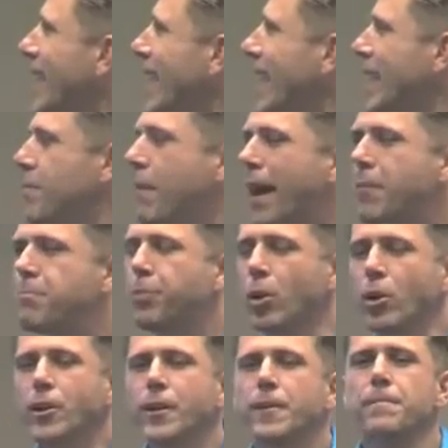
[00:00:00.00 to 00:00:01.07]
In my
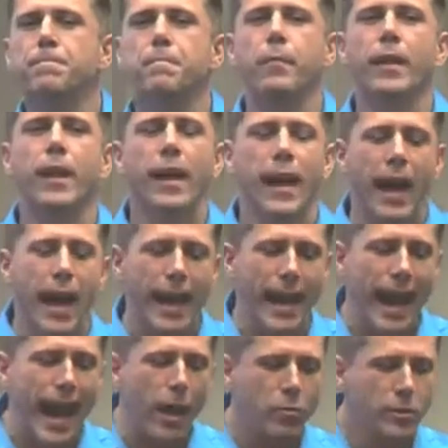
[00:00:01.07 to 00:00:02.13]
book, I
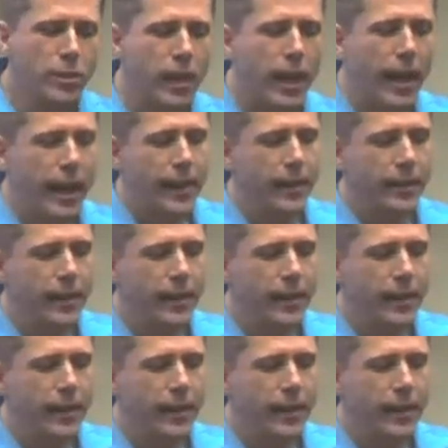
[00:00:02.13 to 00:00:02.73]
outline,